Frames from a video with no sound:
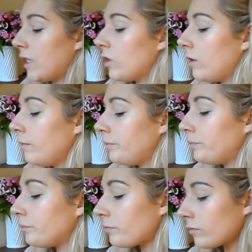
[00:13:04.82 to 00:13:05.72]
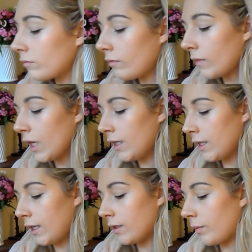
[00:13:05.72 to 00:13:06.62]
foundation.
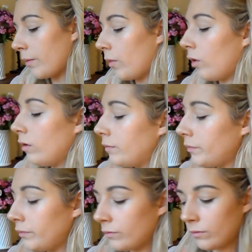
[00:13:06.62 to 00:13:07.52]
Here's a little bit more.